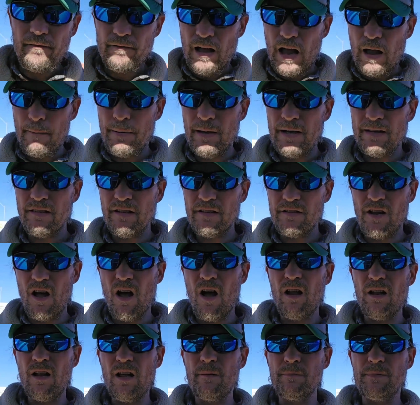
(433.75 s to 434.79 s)
I picked this
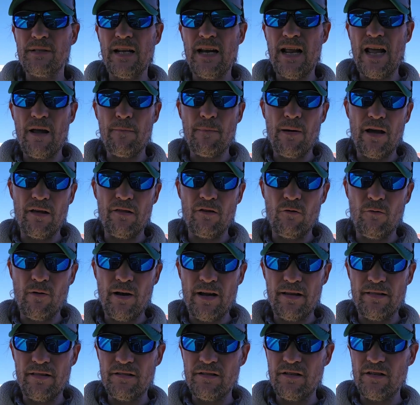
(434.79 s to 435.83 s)
all up today, by the
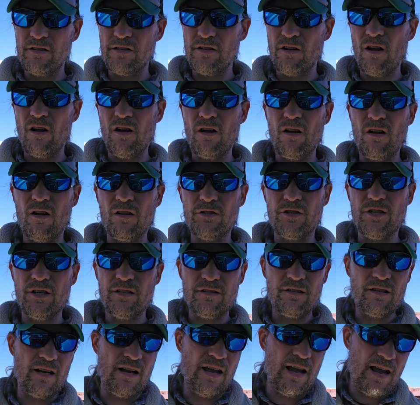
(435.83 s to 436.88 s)
way. This is all
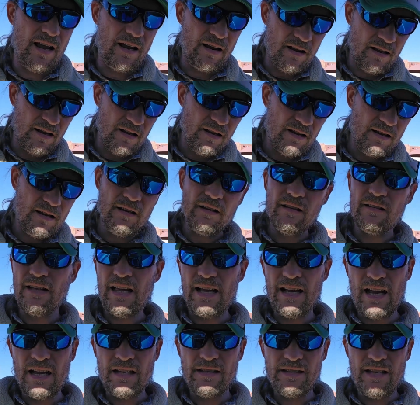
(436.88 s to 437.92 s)
just today.
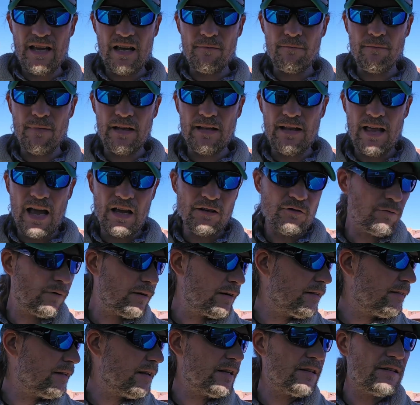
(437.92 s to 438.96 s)
Like I said in my last one
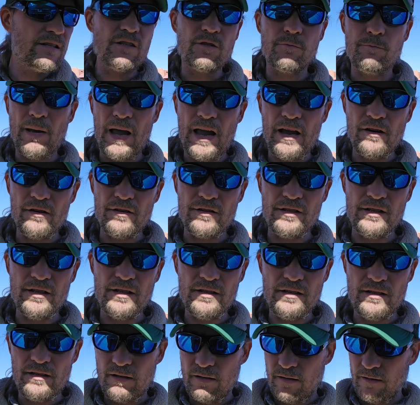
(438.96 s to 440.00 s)
of these, it's banger
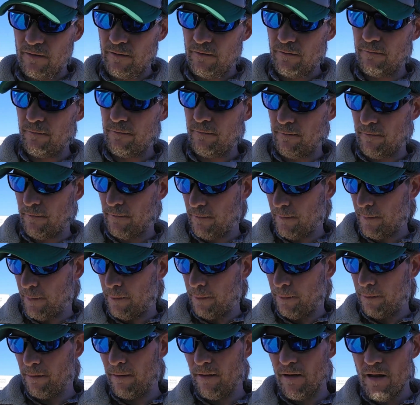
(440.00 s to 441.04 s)
season.
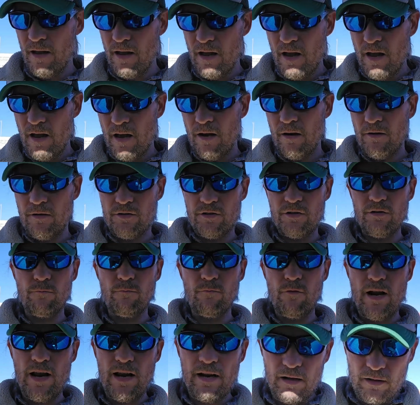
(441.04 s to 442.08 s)
Here's some
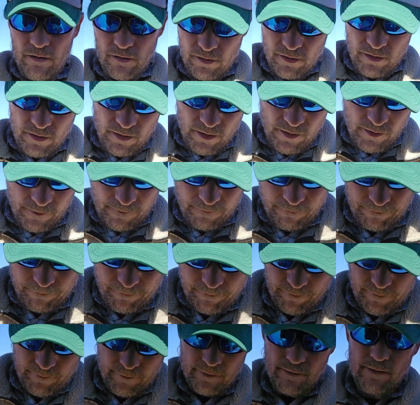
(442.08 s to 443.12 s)
Wrangler
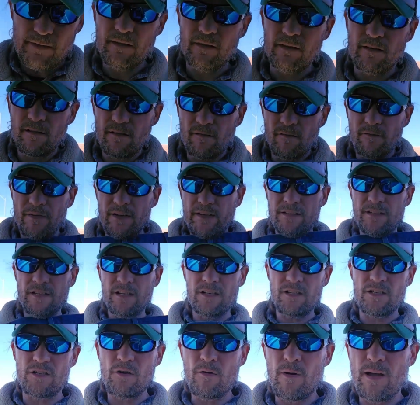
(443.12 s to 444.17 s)

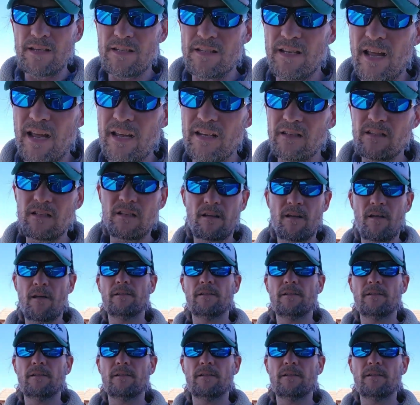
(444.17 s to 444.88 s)
vintage USAs.